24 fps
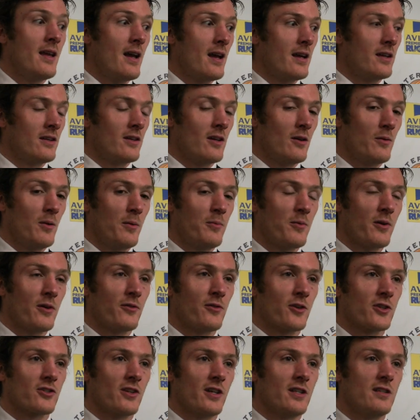Yeah, you know, we're
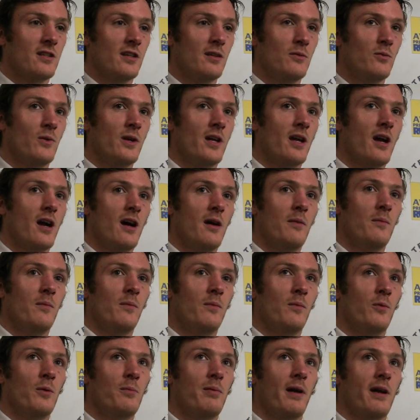pretty frustrated. We
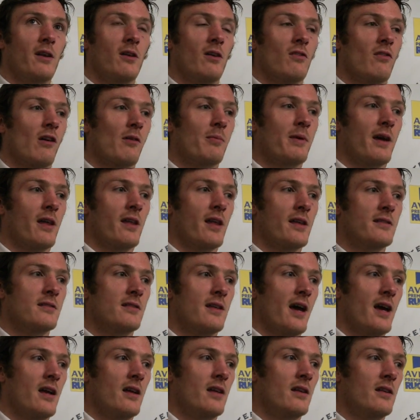played a lot of rugby out there
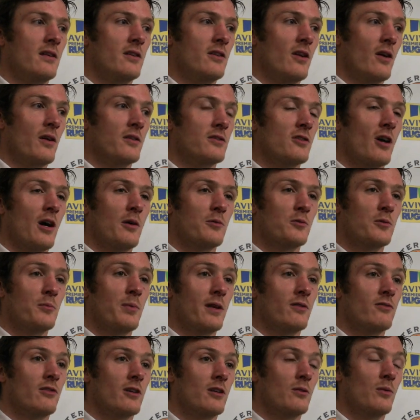today, and you know, at times we
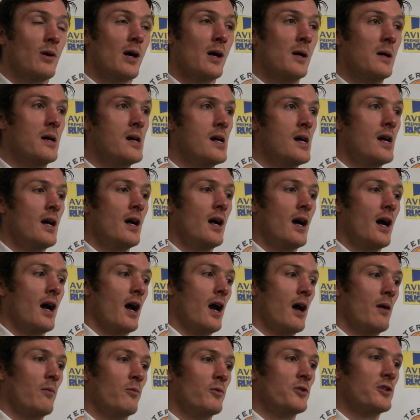played really well.
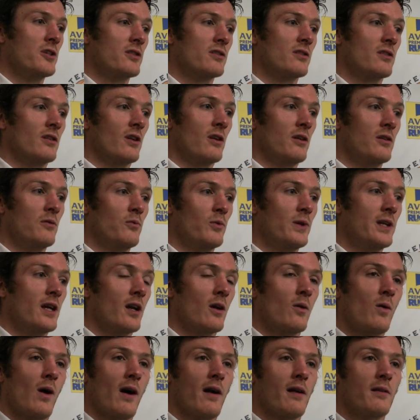We just, you know, we
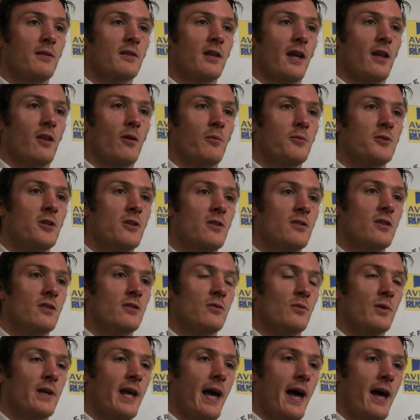didn't quite take the
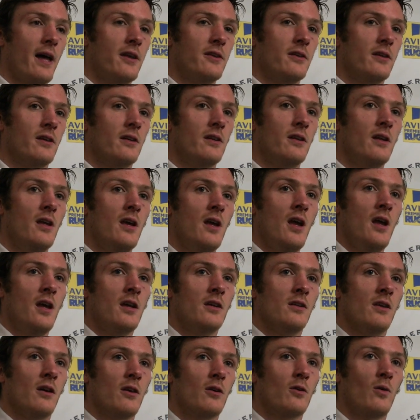opportunities that we had, and
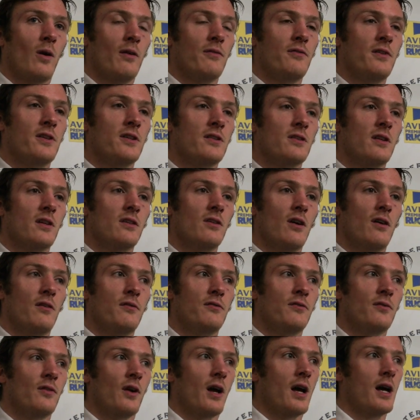you know, quite finish things
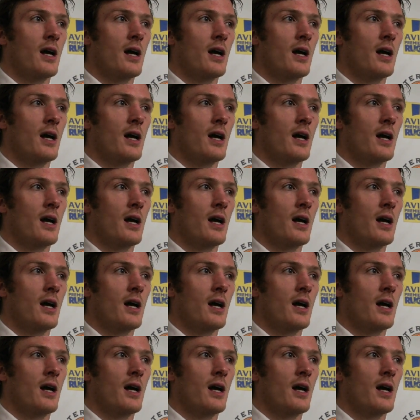off.